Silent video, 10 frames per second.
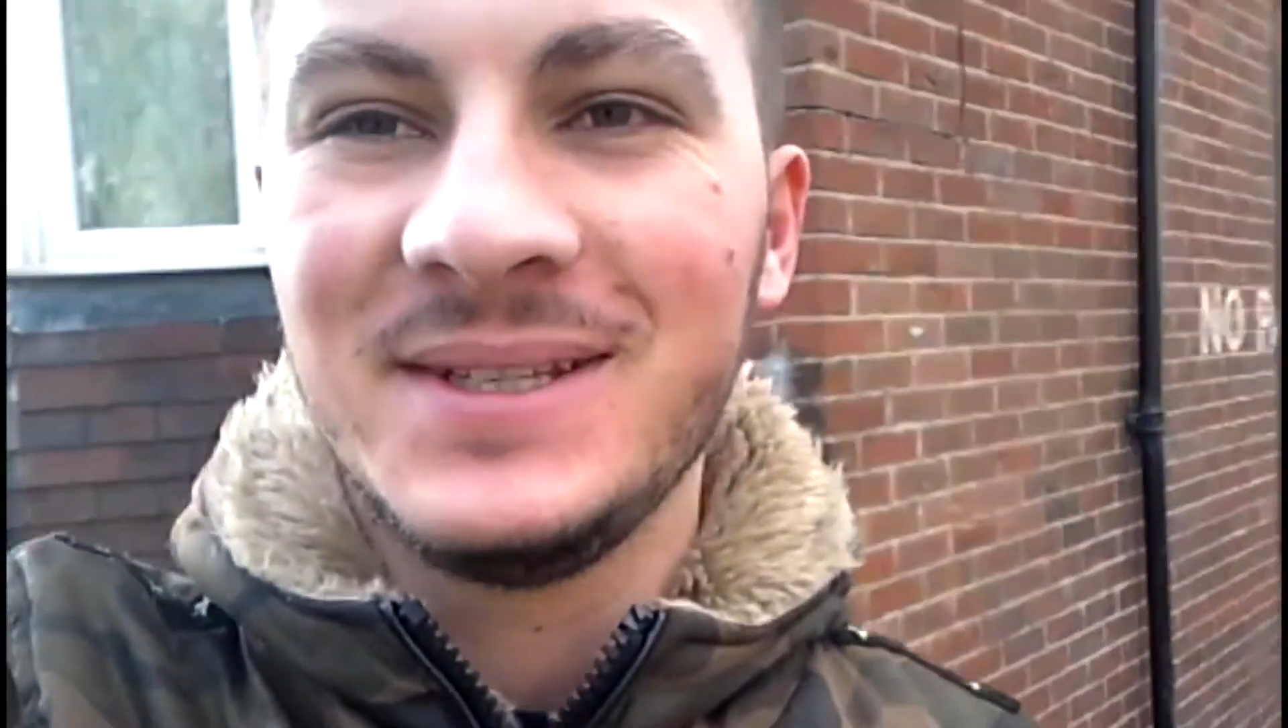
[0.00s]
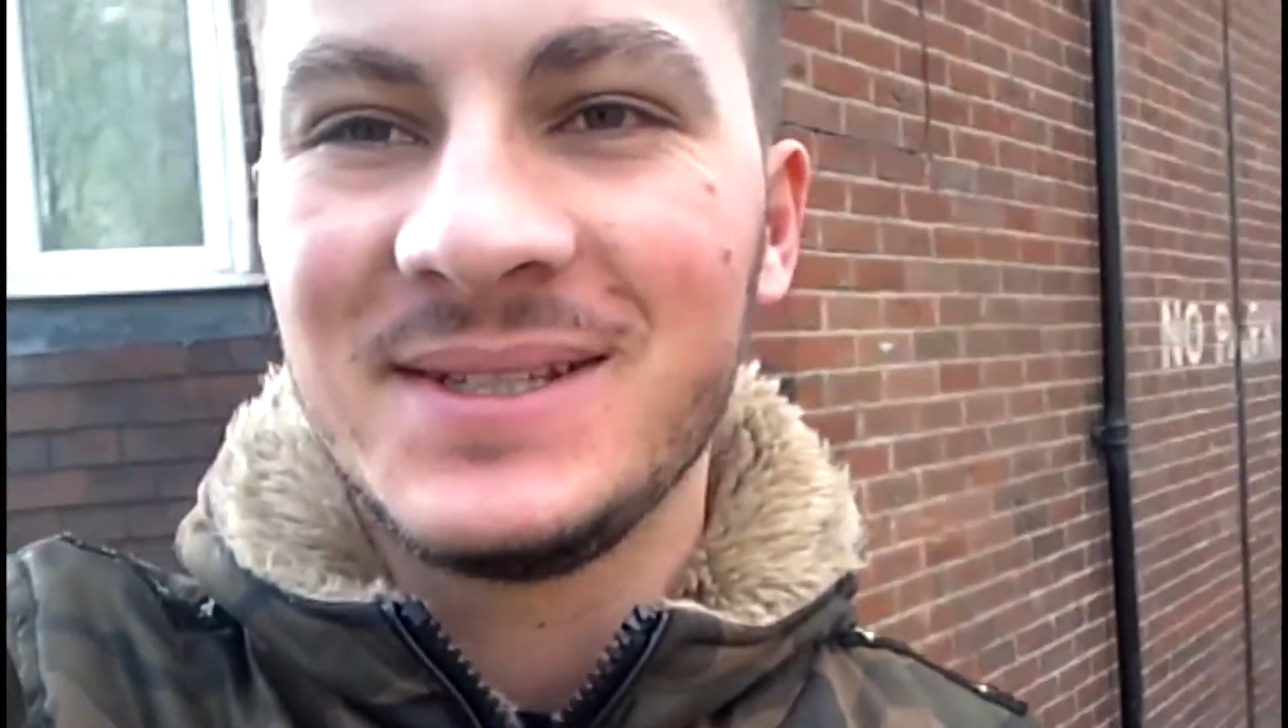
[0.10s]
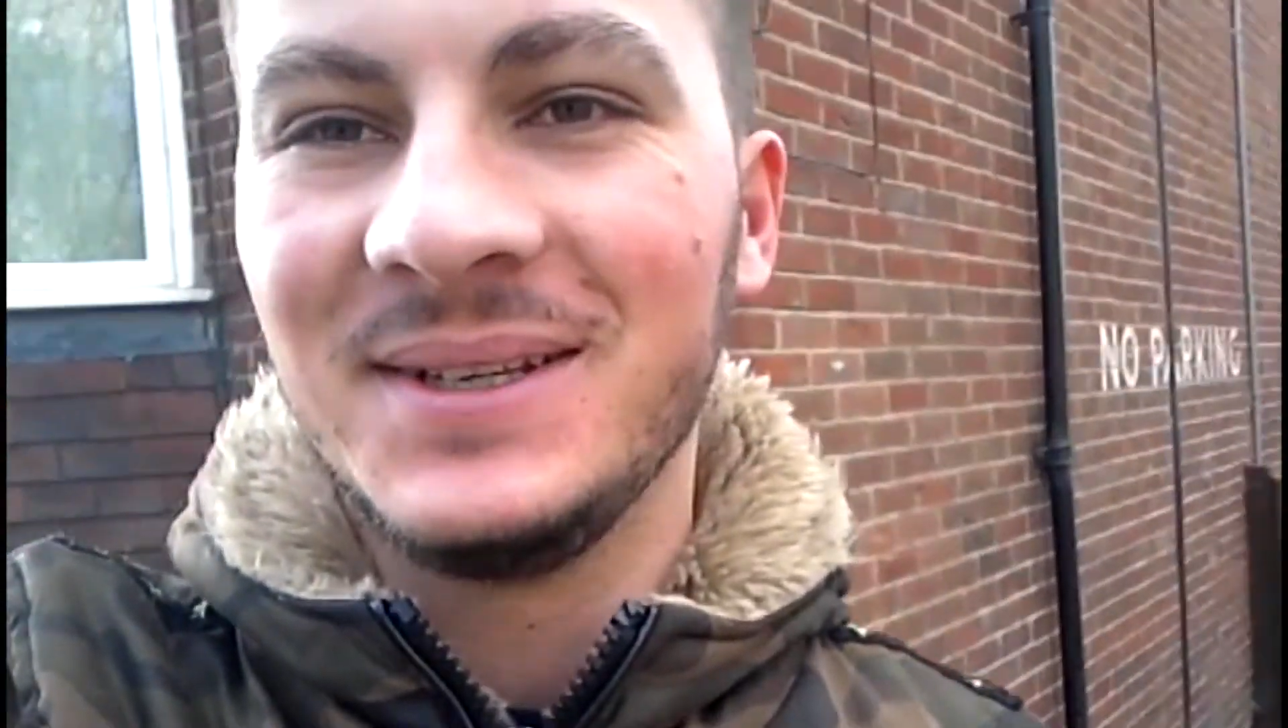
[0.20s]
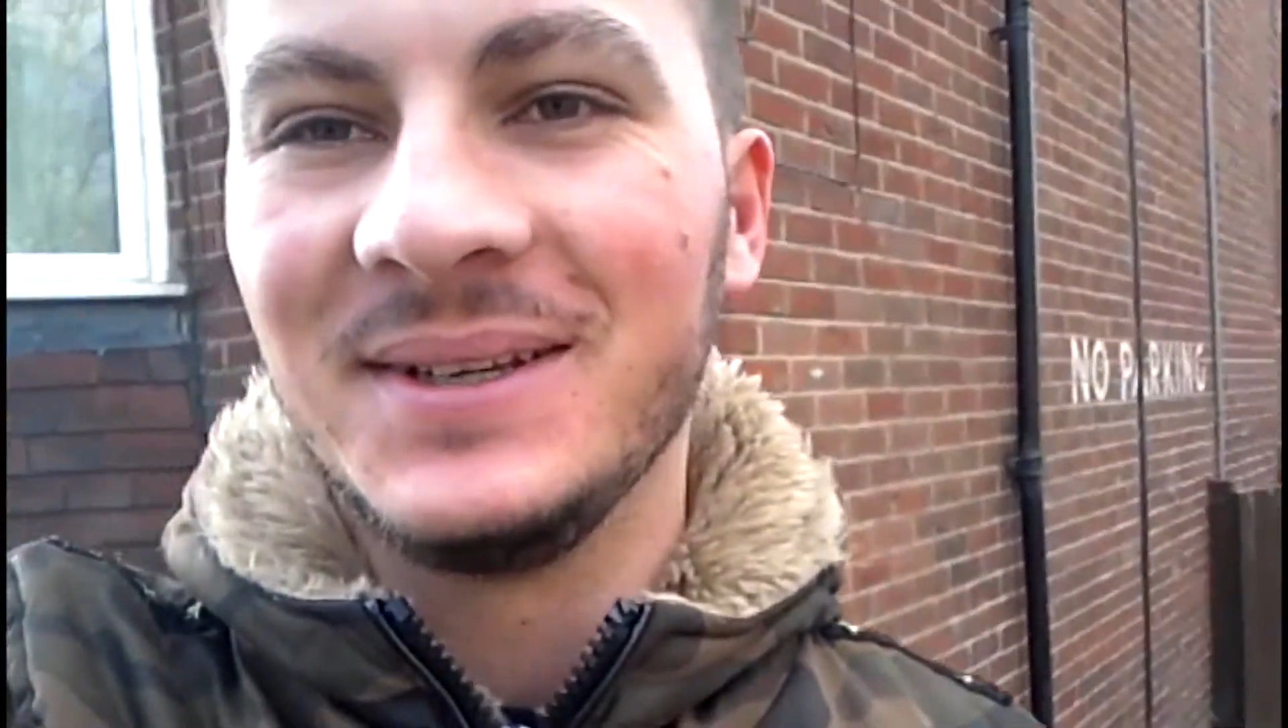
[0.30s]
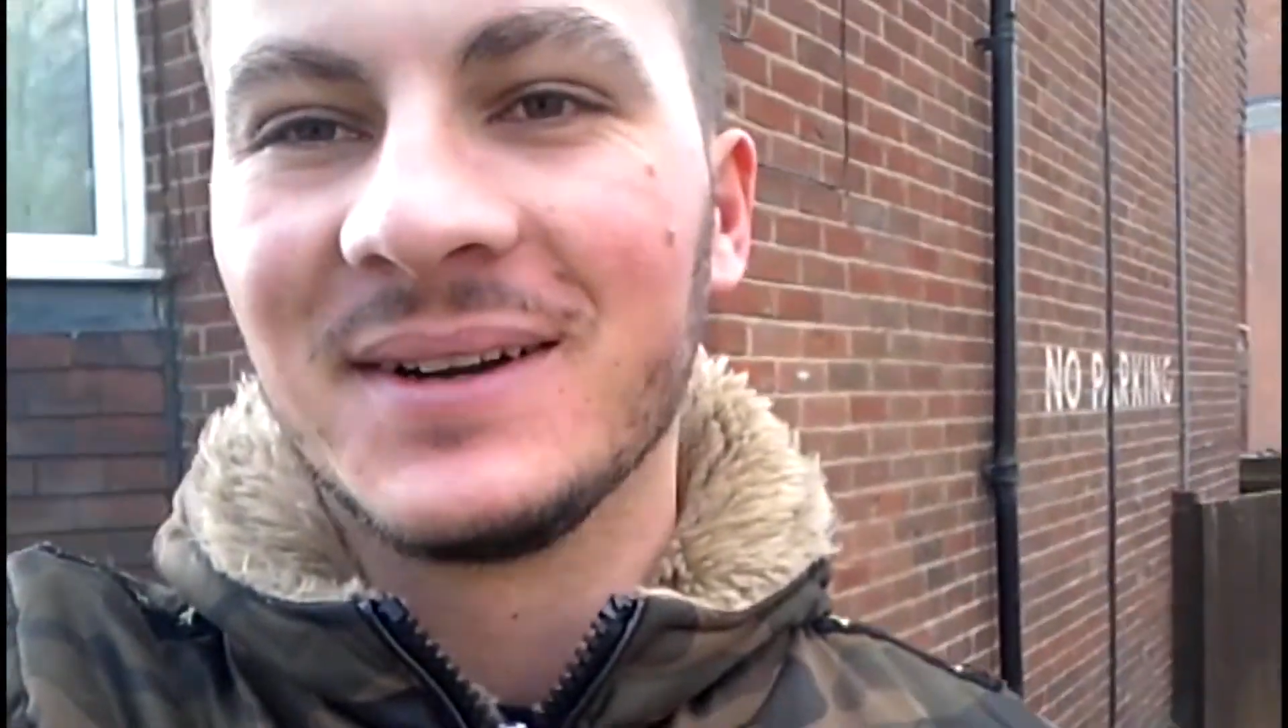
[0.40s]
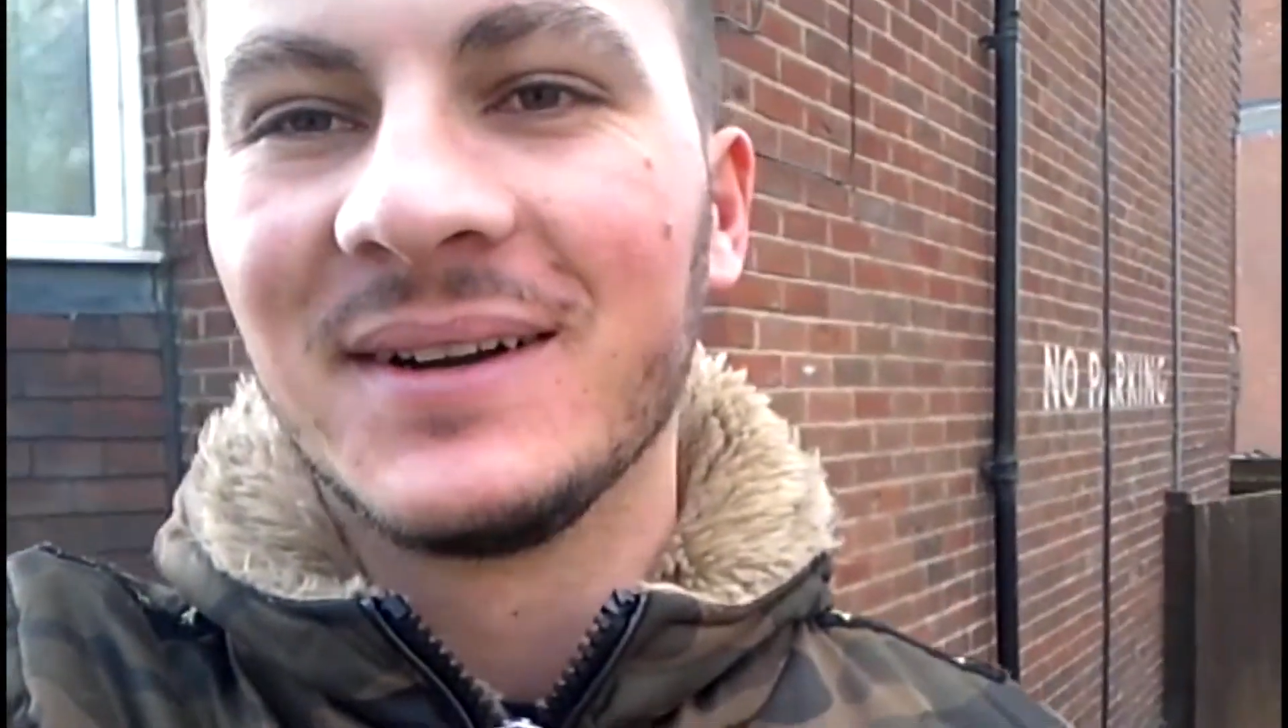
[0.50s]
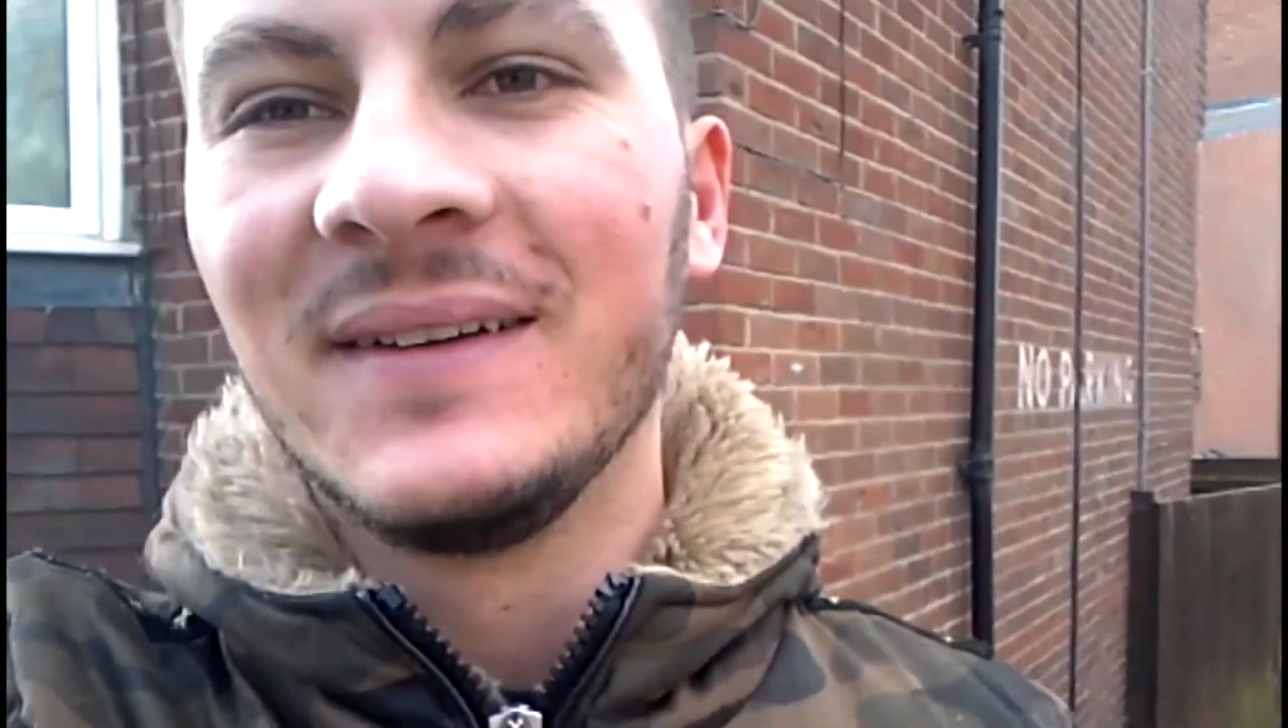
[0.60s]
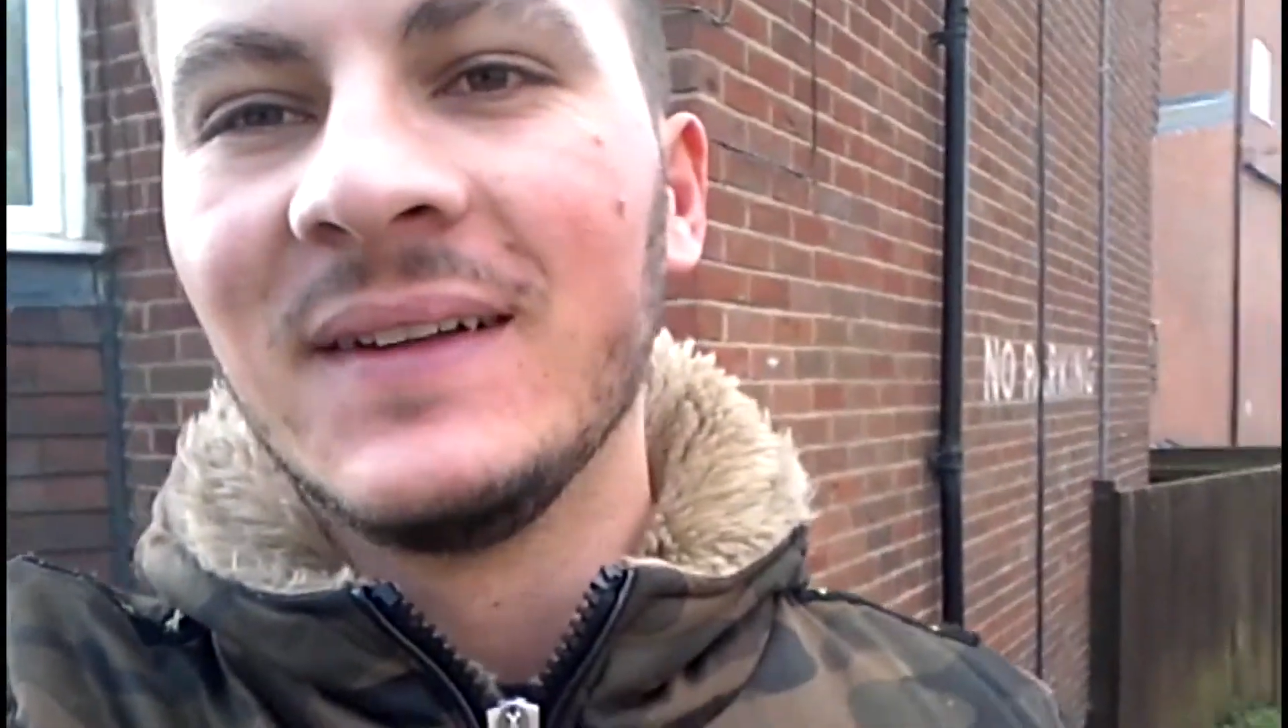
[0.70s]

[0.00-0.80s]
easy here.